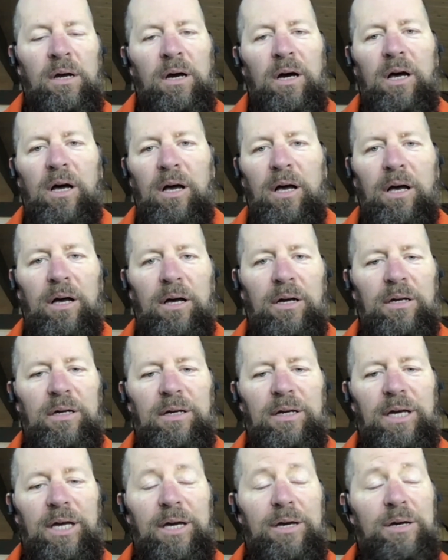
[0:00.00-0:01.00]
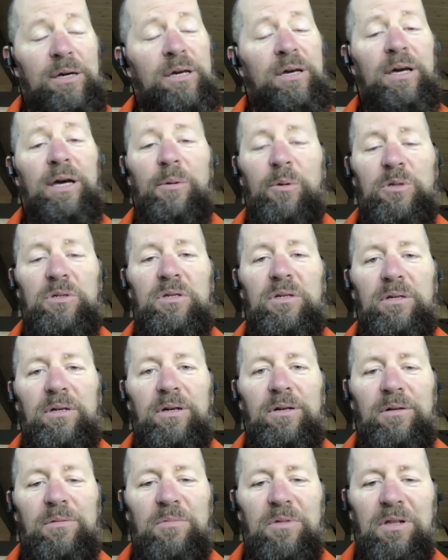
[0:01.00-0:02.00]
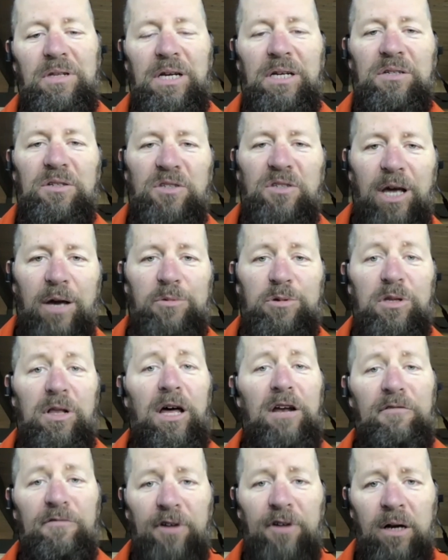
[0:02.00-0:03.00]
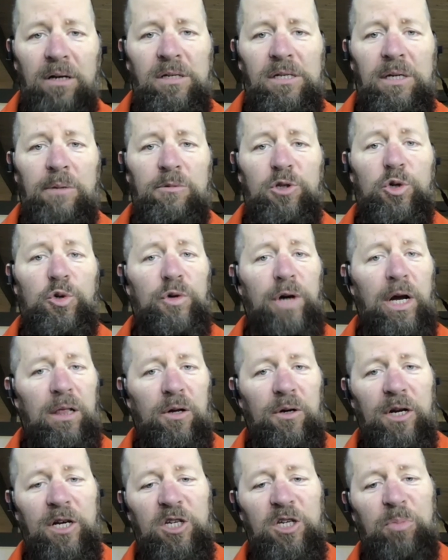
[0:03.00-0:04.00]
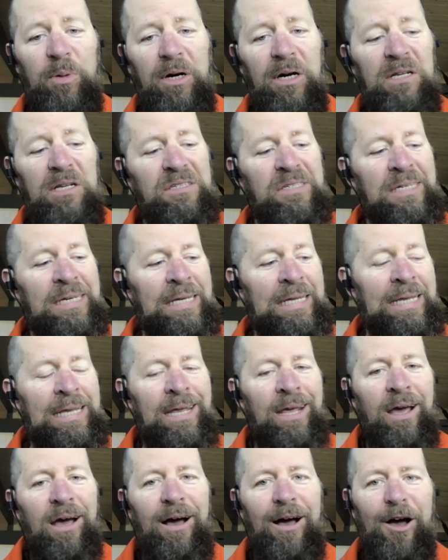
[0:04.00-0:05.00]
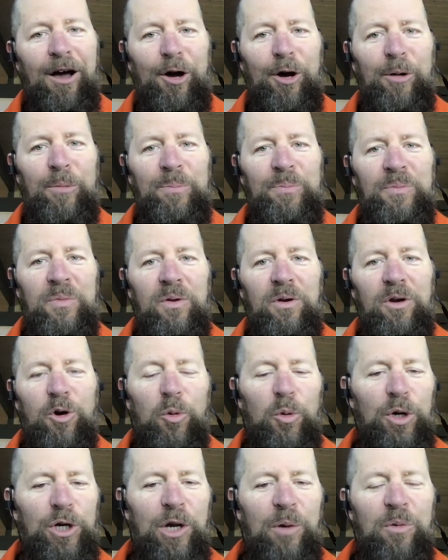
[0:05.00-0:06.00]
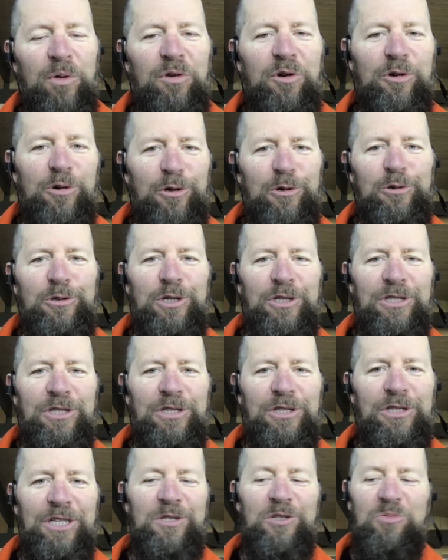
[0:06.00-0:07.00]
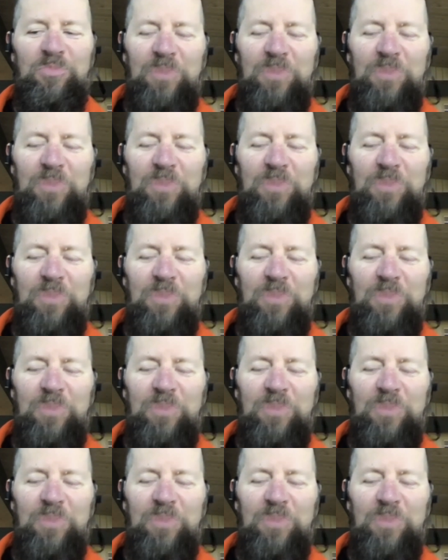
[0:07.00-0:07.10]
it was, needless to say, it was a lot of fun. It was a great learning experience. You're working with crews that didn't